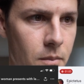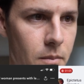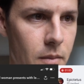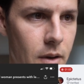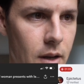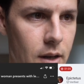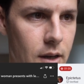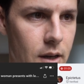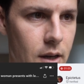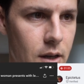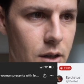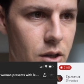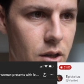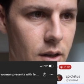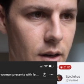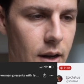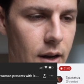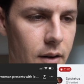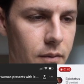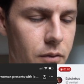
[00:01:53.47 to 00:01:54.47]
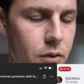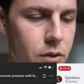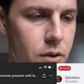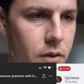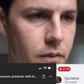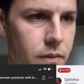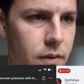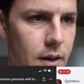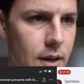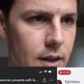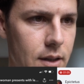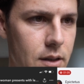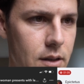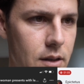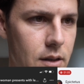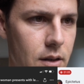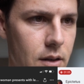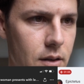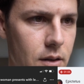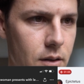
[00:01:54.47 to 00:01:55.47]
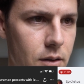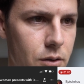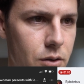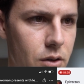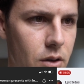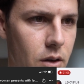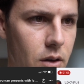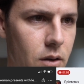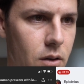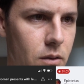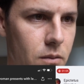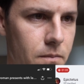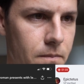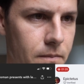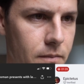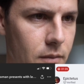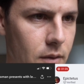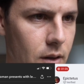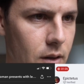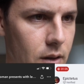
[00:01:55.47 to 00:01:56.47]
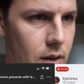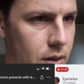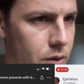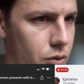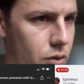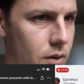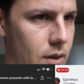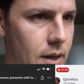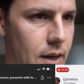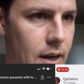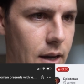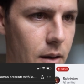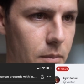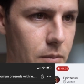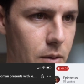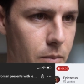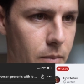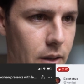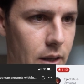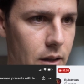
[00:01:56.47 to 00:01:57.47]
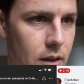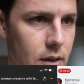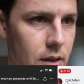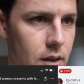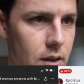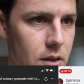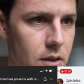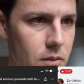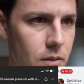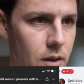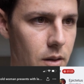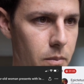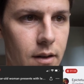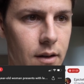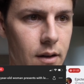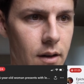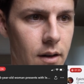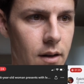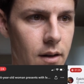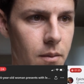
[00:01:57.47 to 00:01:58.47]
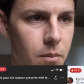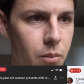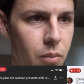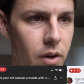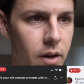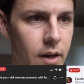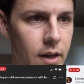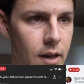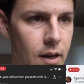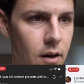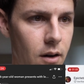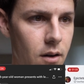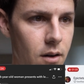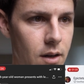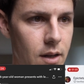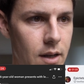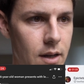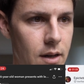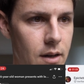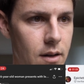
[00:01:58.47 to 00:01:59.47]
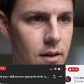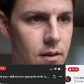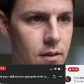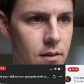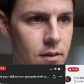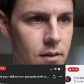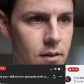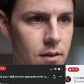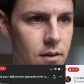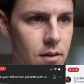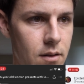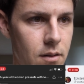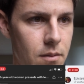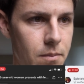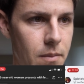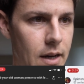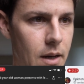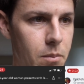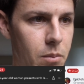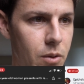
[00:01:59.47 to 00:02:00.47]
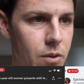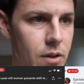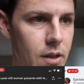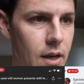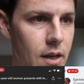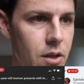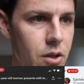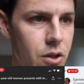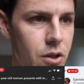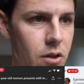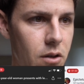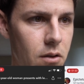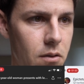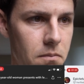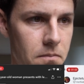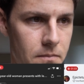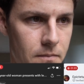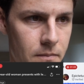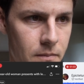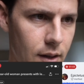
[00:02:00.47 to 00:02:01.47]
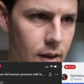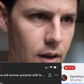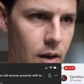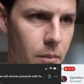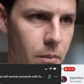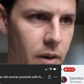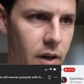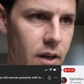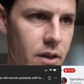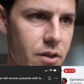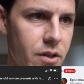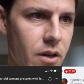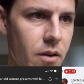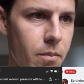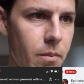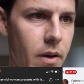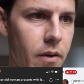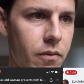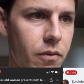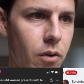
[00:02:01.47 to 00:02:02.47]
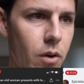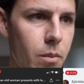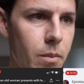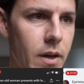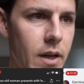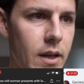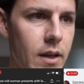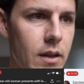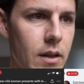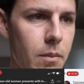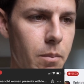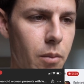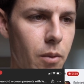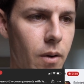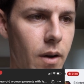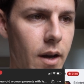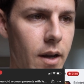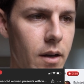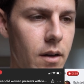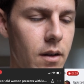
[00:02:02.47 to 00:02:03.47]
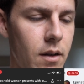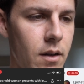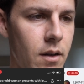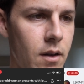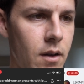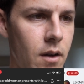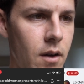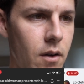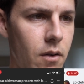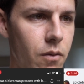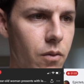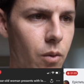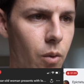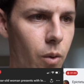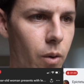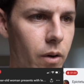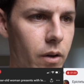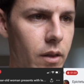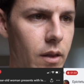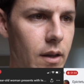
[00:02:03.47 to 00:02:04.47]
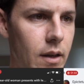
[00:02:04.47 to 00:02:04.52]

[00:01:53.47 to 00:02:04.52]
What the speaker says: medication adverse effects. So electrolyte abnormalities like bradycardia, hypotension, the combination of metformin and glypiride for